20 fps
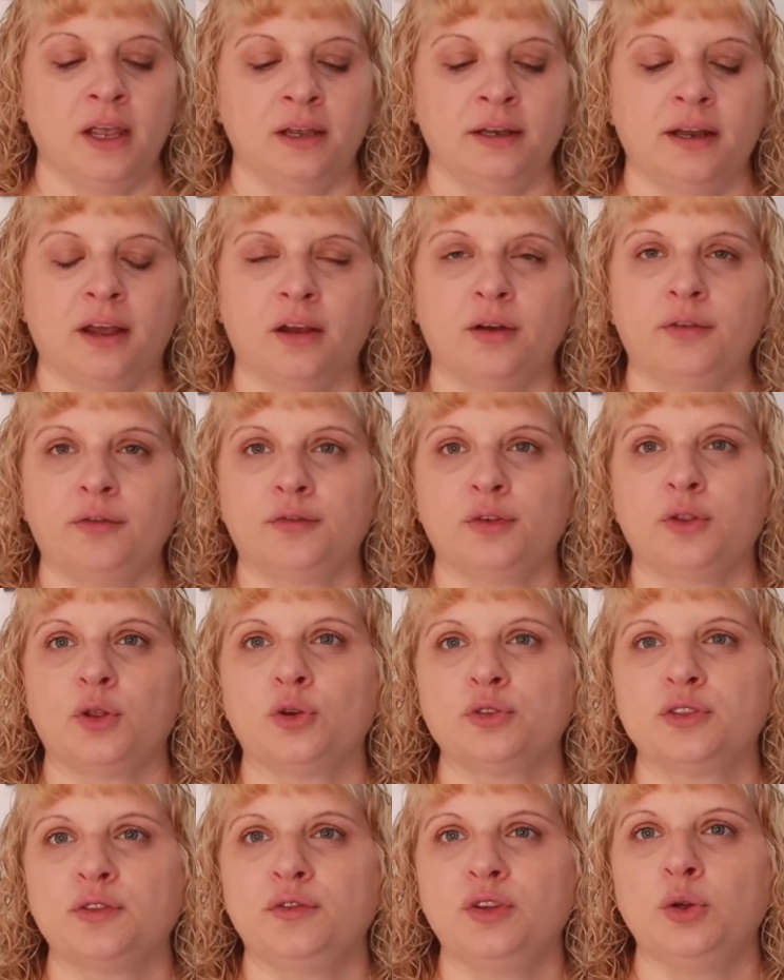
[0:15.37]
Now, for
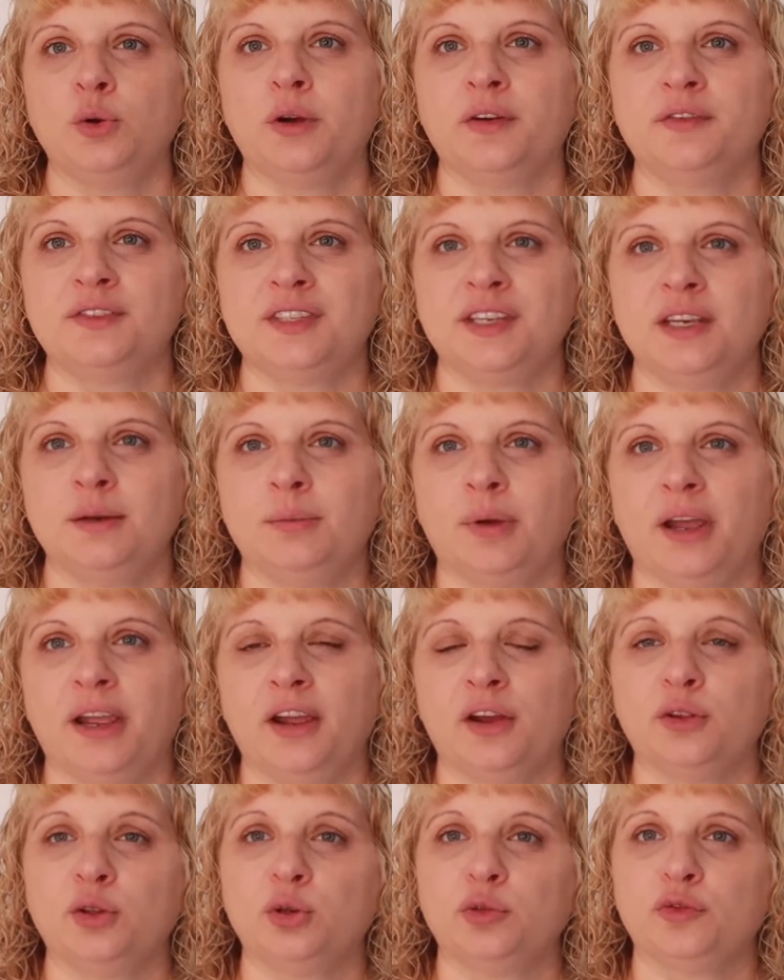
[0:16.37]
those of you who have seen my
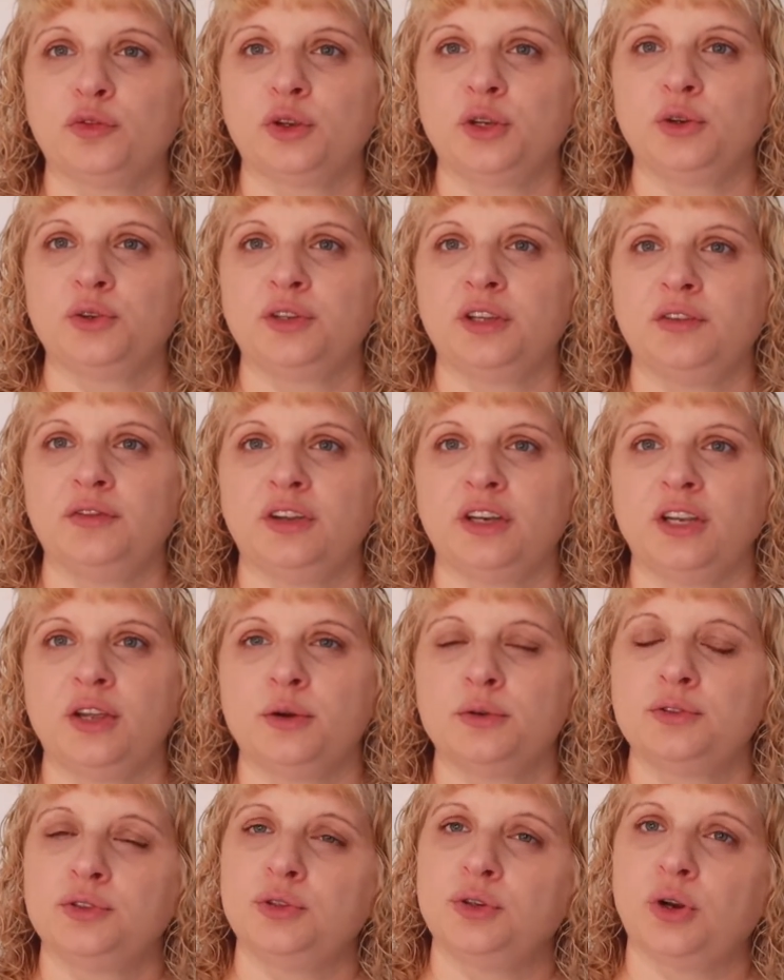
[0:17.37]
other Free Your Tea
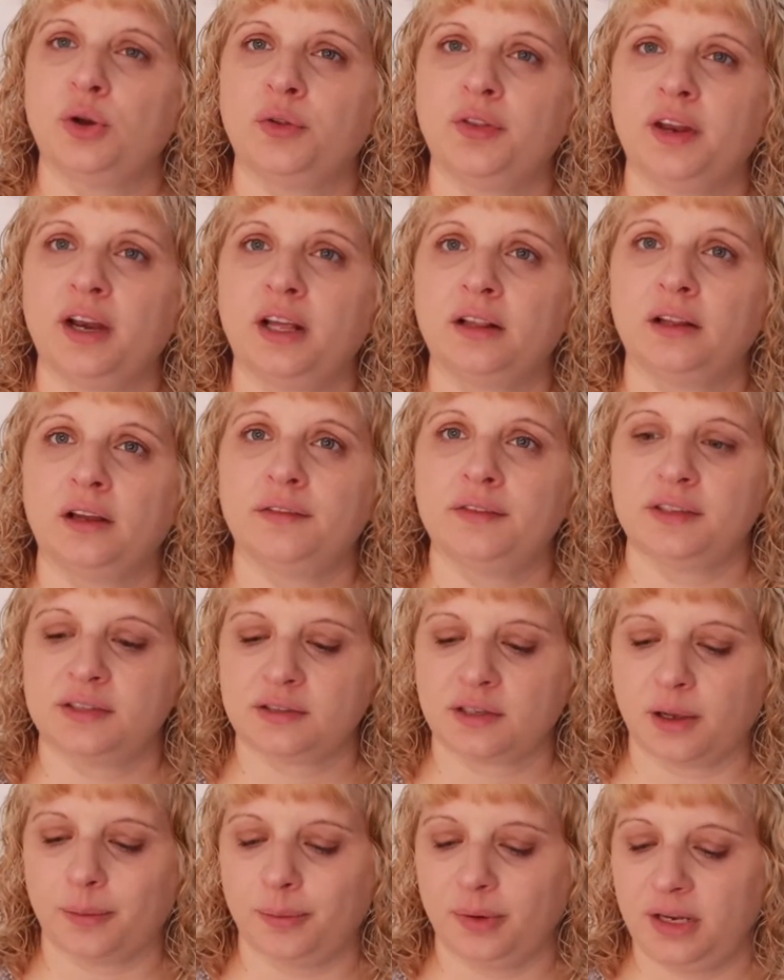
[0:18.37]
videos, you know that I love
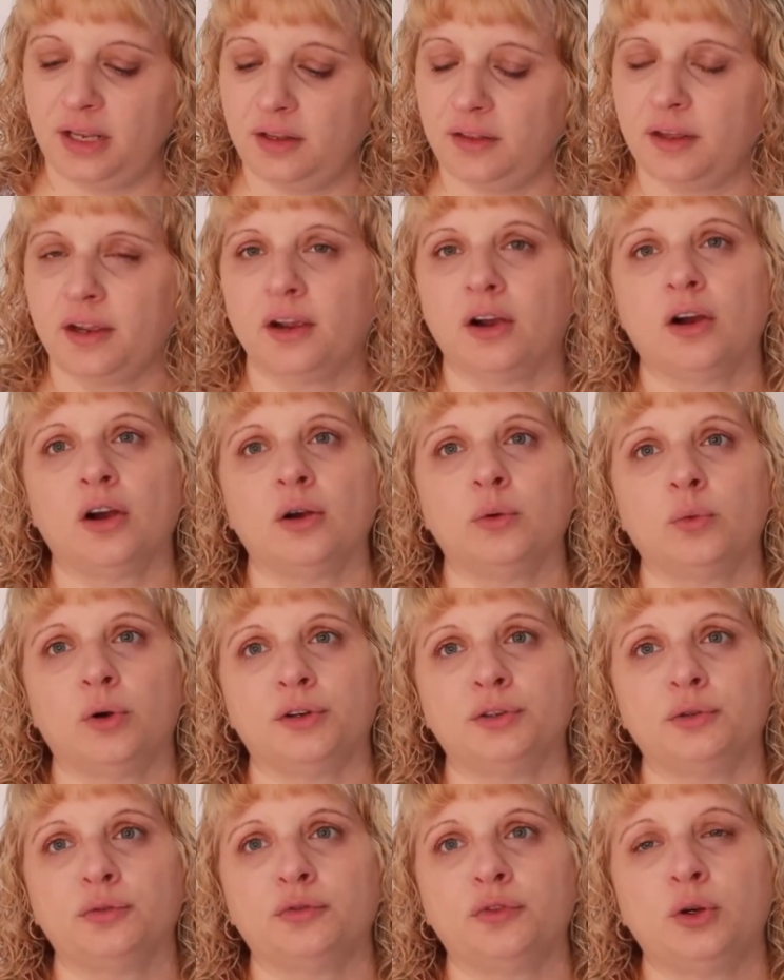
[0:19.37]
this company. They are
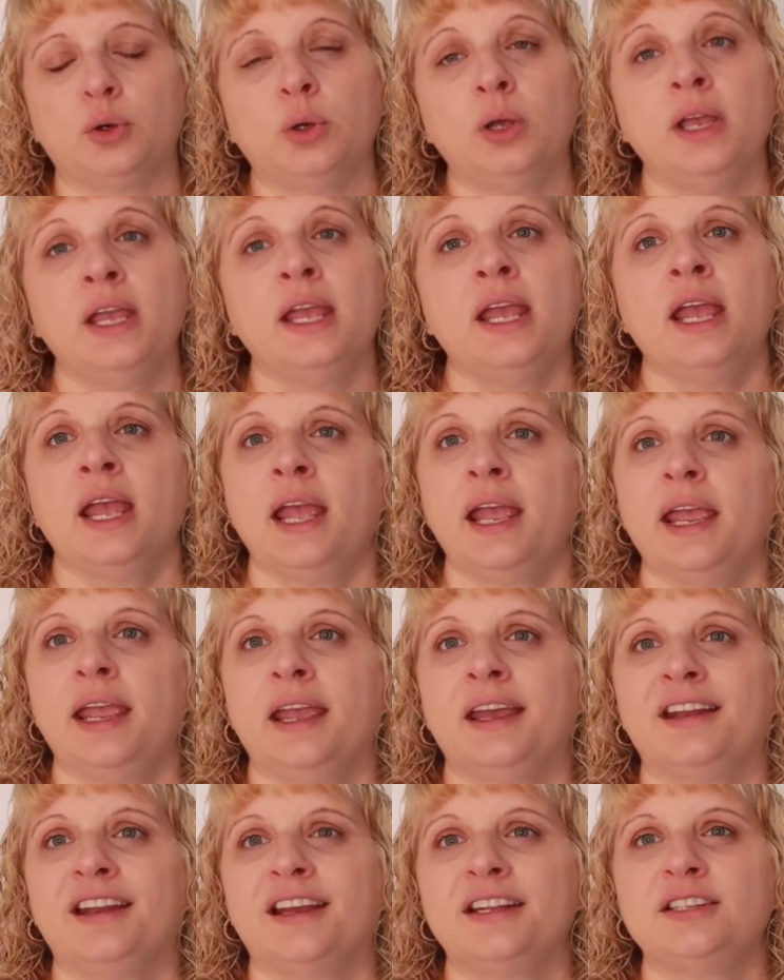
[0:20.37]
wonderful.
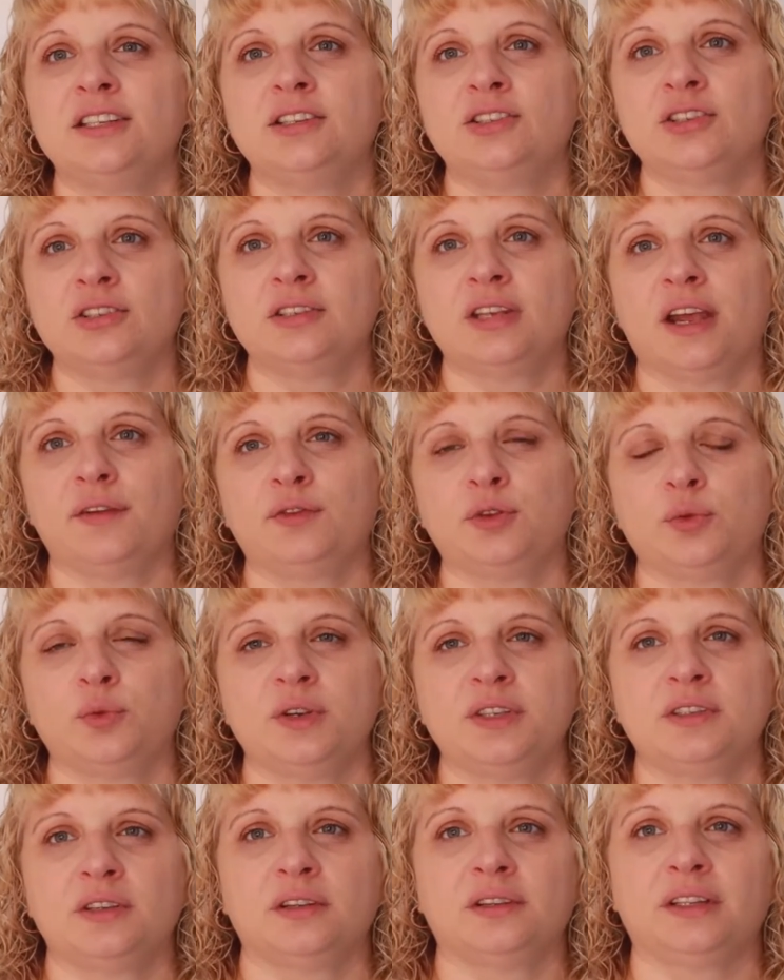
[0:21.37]
And I did just have to
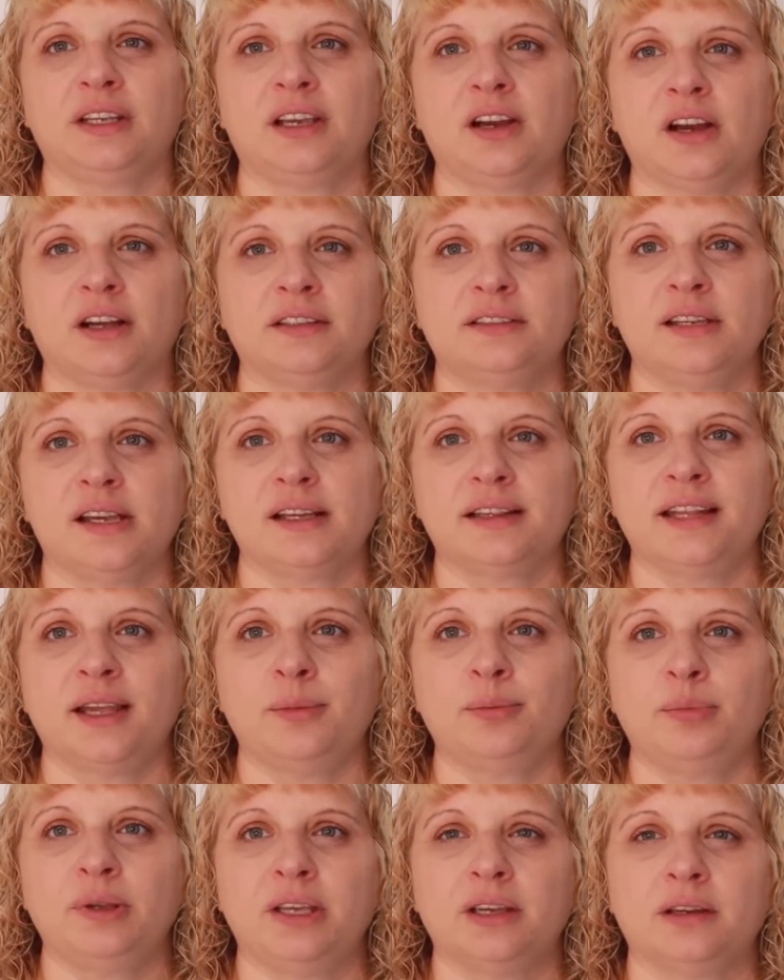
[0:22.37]
recently contact
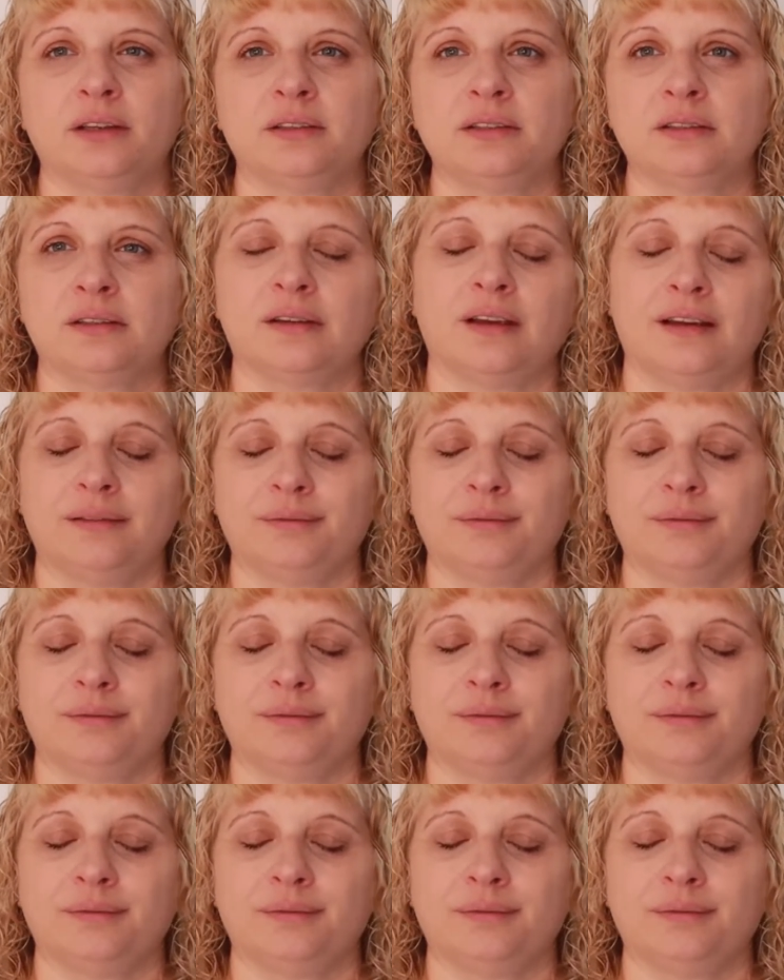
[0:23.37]
them because